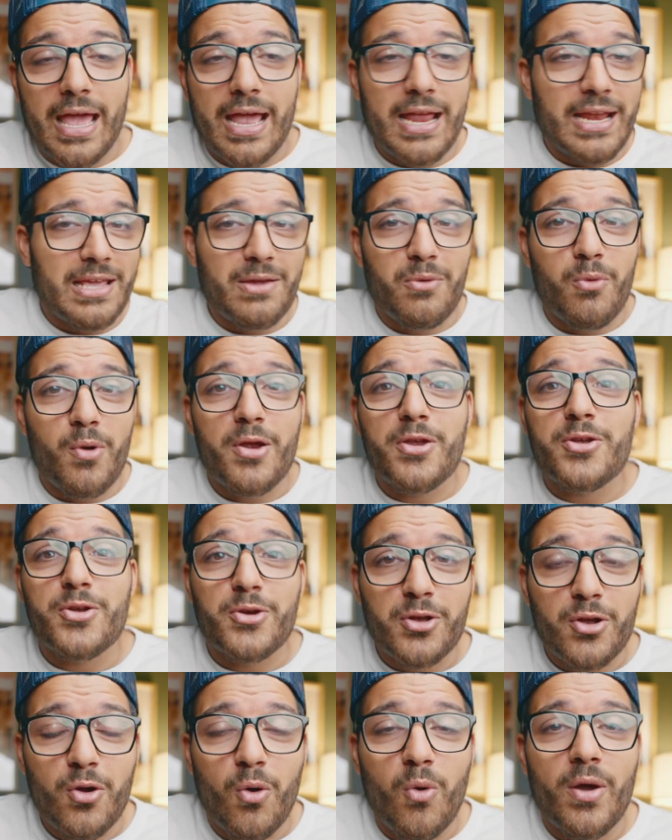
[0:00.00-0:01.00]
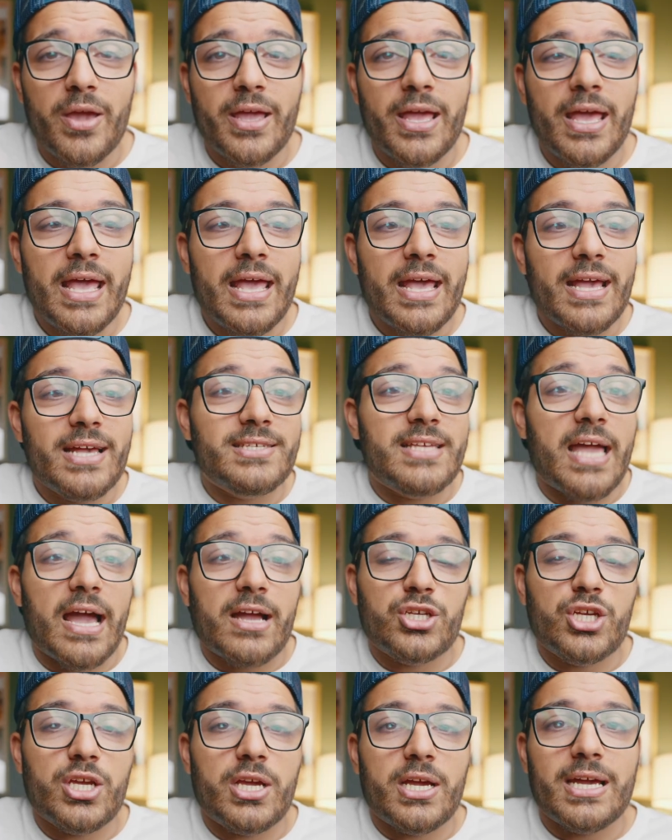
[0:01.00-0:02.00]
anywhere you're going is to
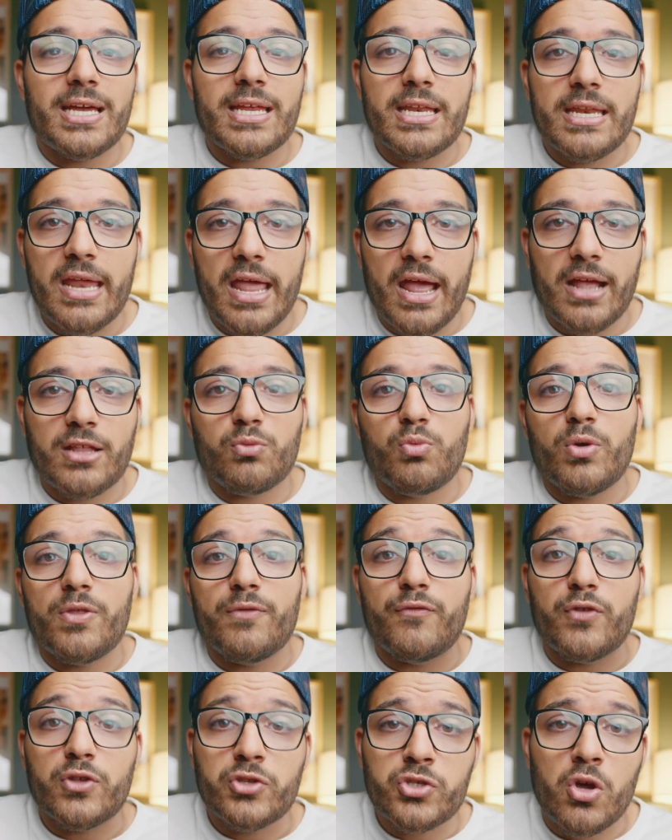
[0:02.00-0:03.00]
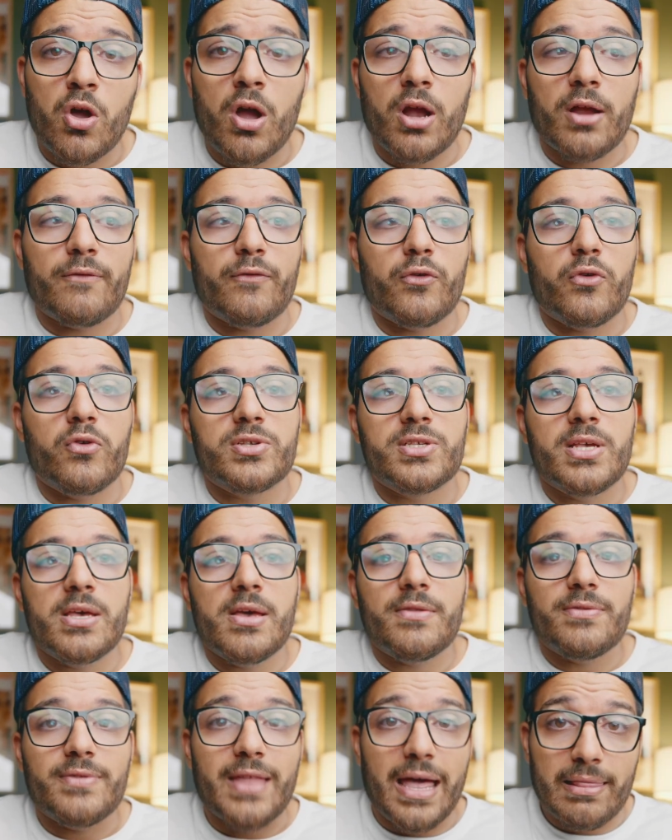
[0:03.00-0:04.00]
actually connect with photographers
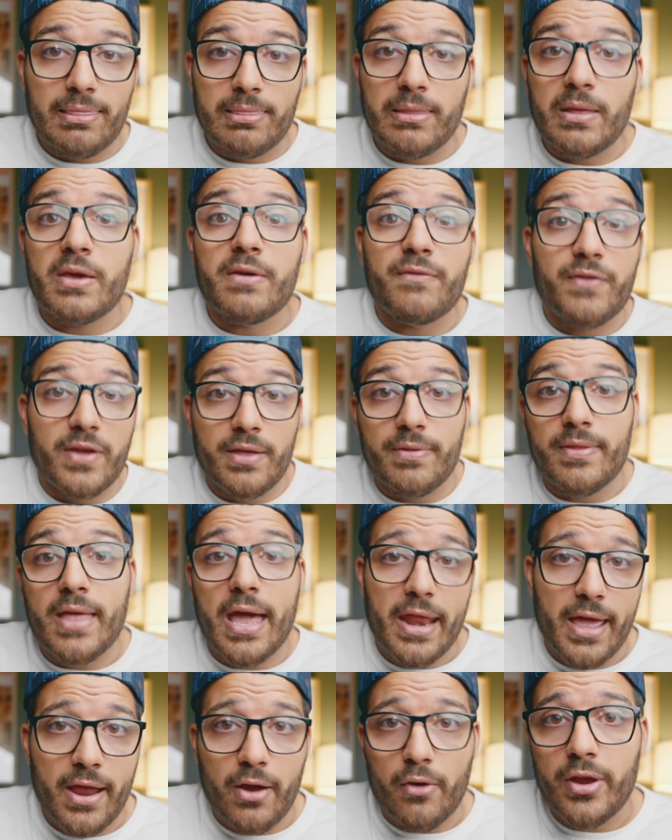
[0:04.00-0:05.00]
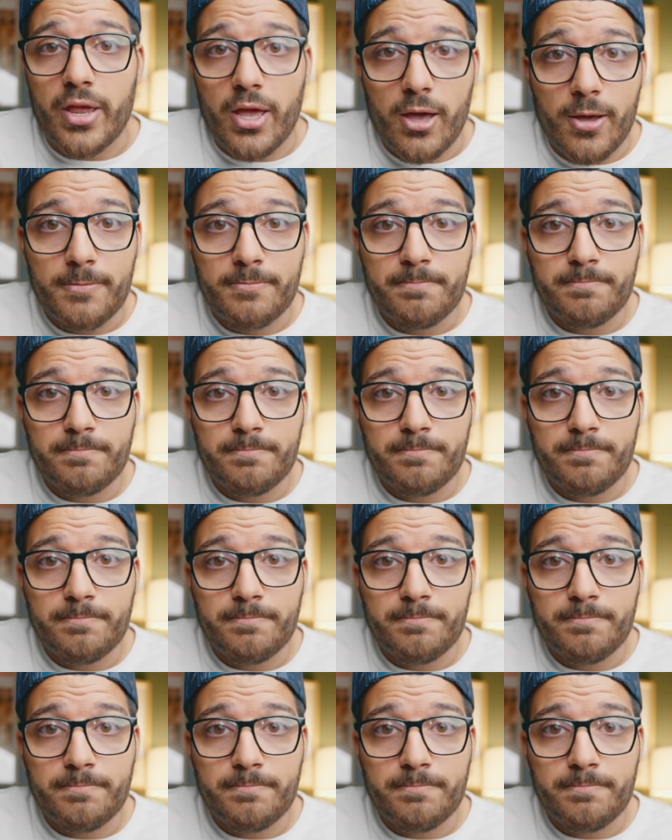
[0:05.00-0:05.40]
that live in that area.